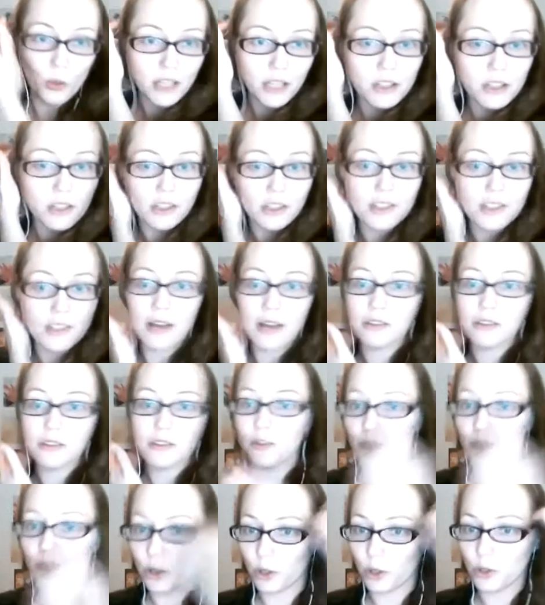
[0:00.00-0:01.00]
I took this out to the
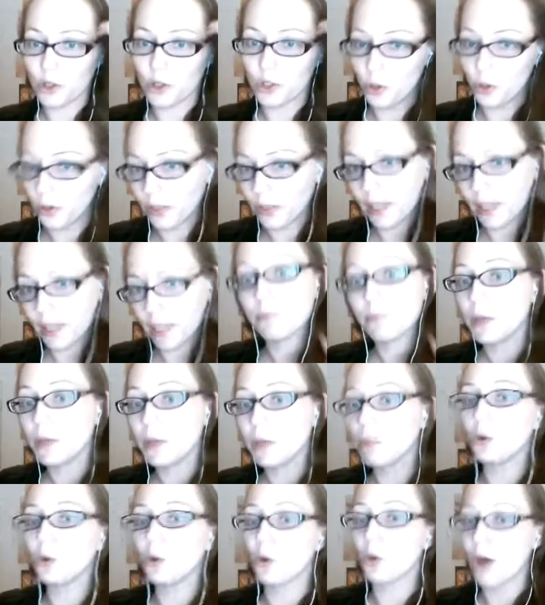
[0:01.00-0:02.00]
photo shoot. Like
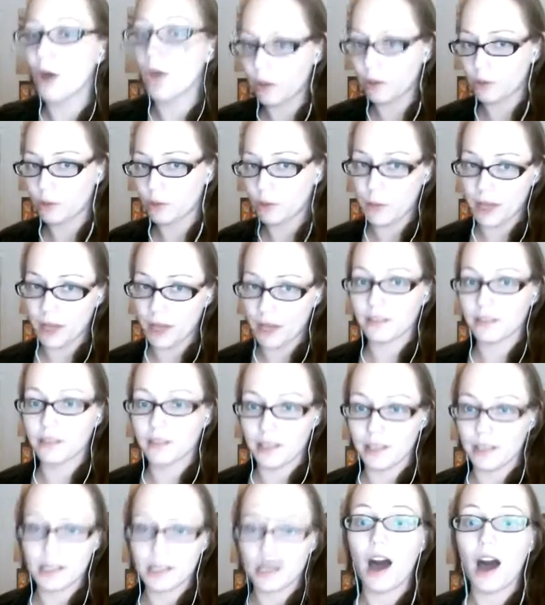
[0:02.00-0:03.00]
people who I respect
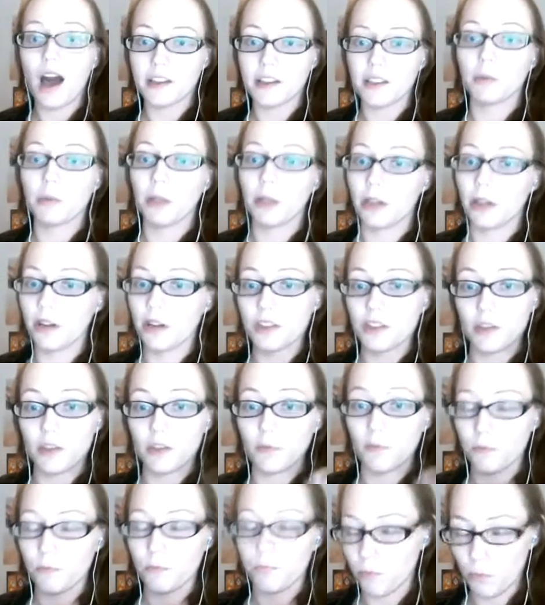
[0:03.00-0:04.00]
as cosplayers and
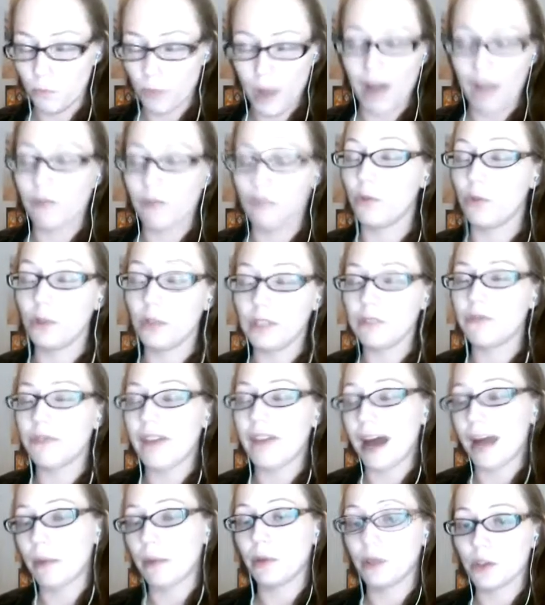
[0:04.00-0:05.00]
have really
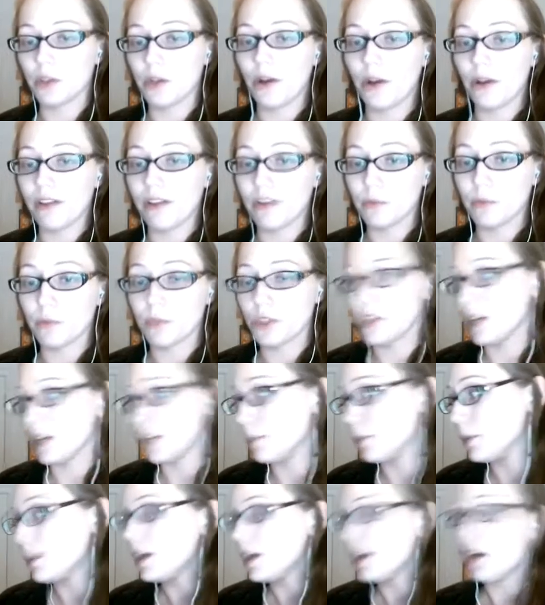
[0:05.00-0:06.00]
fabulous craftsmanship
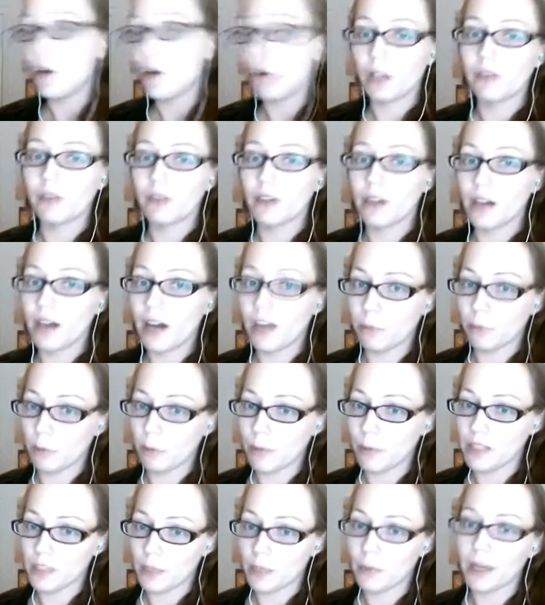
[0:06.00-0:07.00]
were even
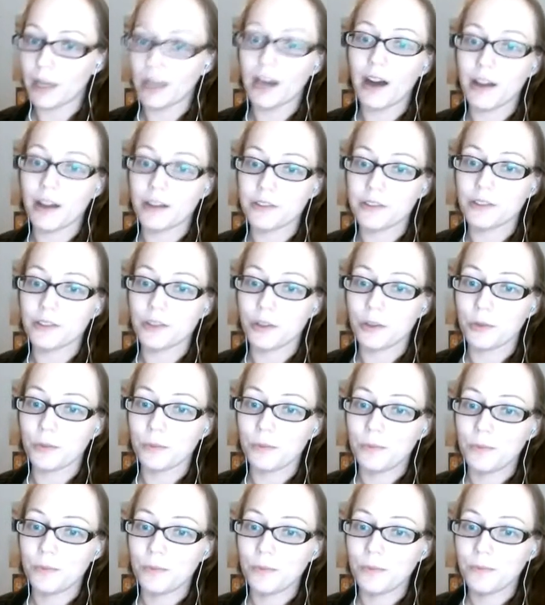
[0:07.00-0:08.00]
complimenting my costume.
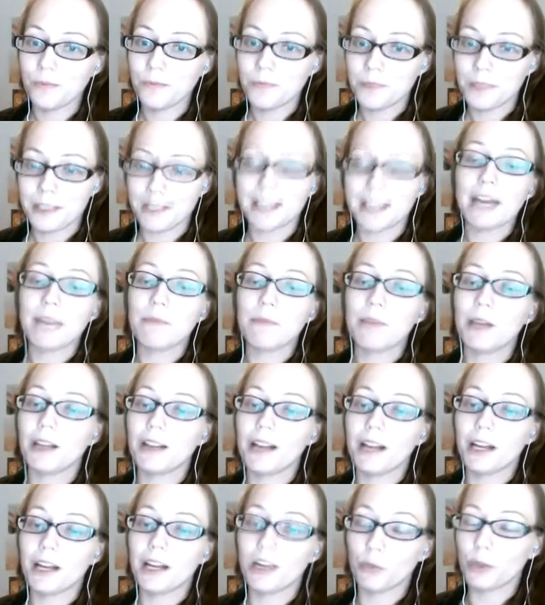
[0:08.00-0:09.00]
So that gave me a
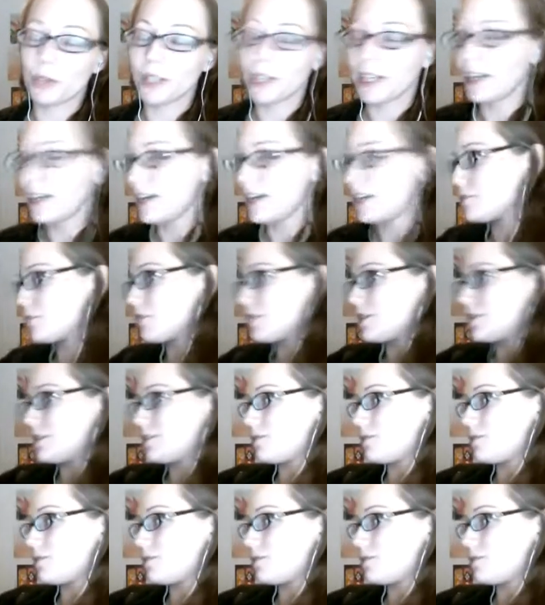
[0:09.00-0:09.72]
lot of really nice fuzzy